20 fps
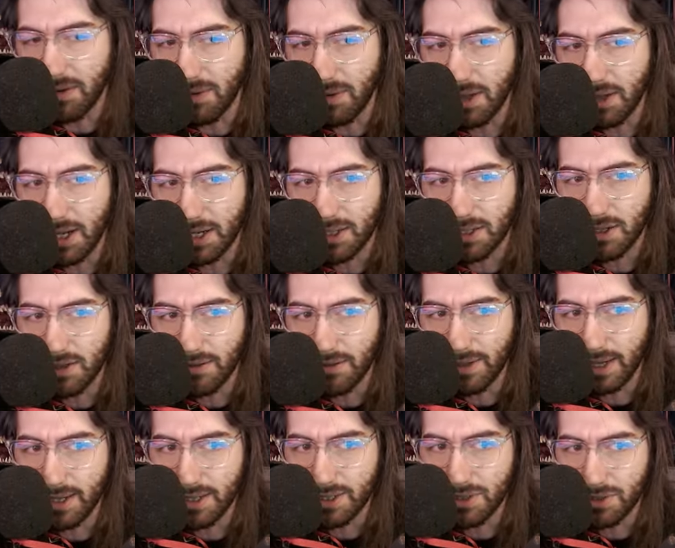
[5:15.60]
a lot to solve
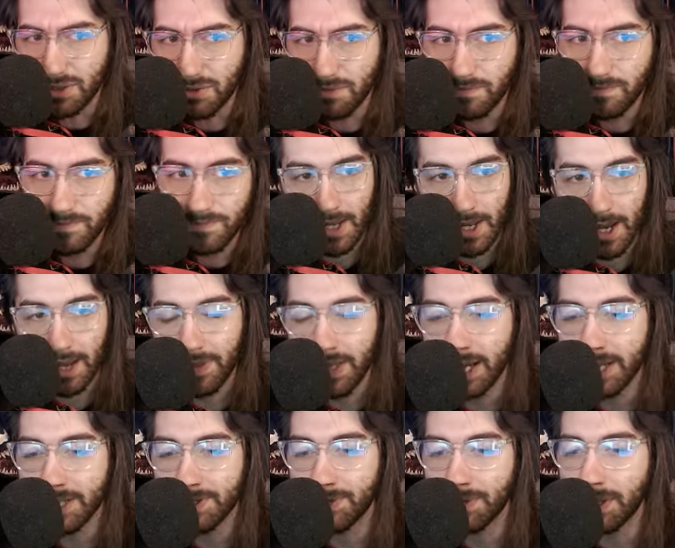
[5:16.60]
that issue. I
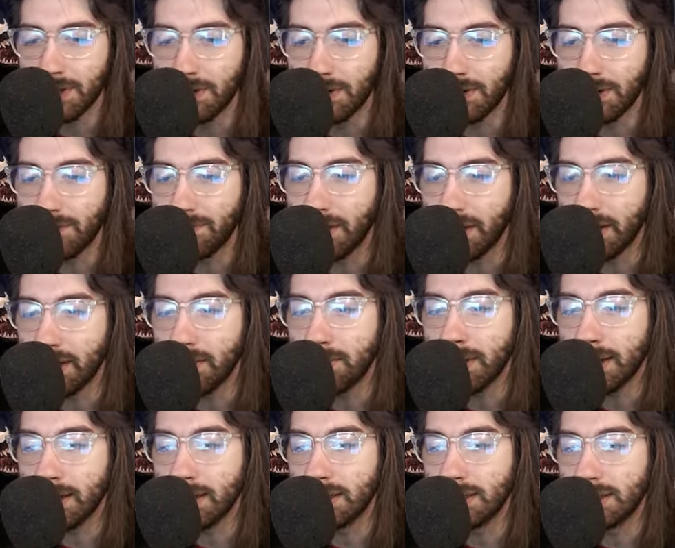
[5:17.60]
think it's really, really funny
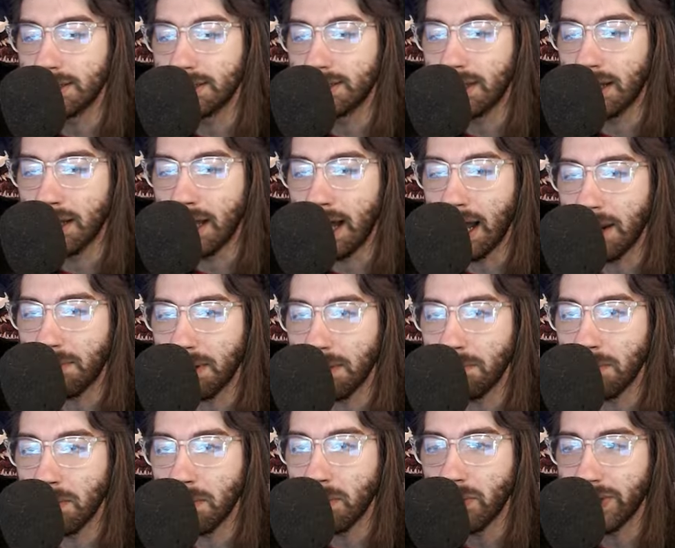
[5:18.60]
because a lot of
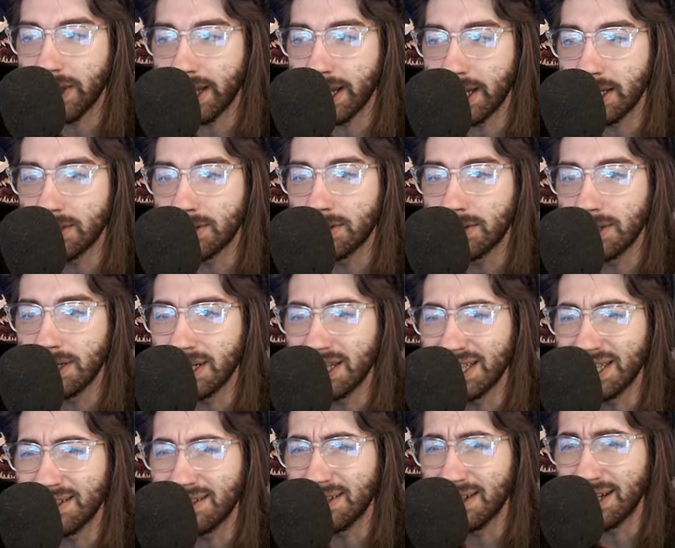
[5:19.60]
people think that,
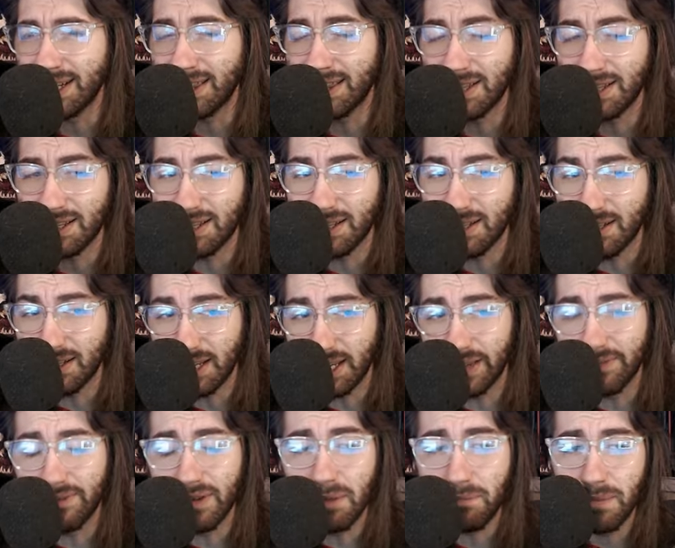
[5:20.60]
that like the, the
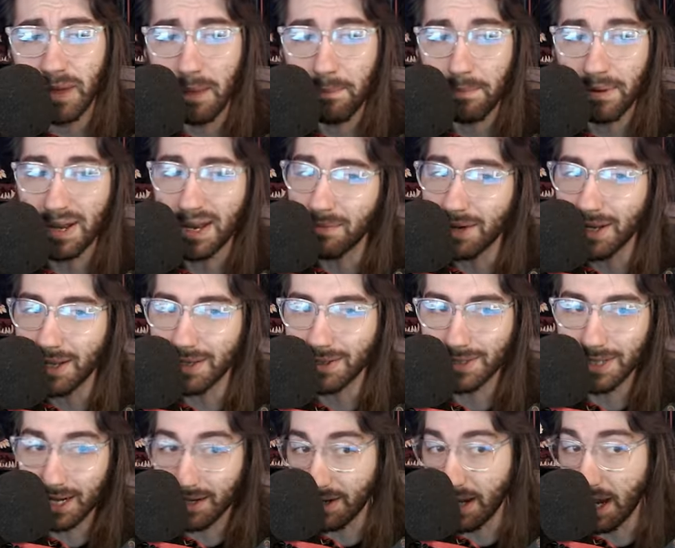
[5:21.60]
give up epidemic
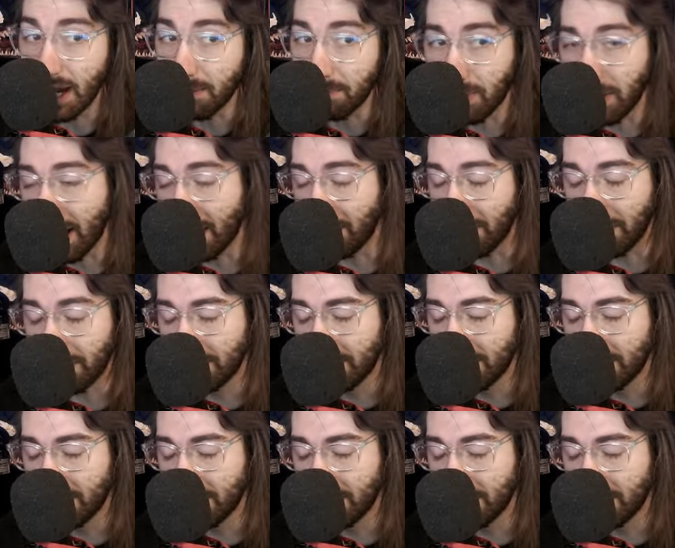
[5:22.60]
is like not a problem